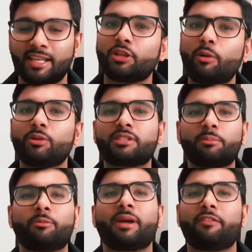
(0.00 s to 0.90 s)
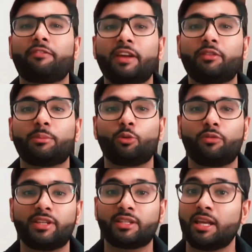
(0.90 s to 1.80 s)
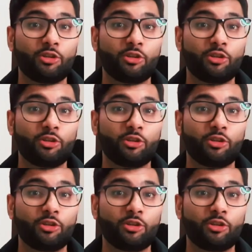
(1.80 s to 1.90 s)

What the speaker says: So that was some of my favorite movies.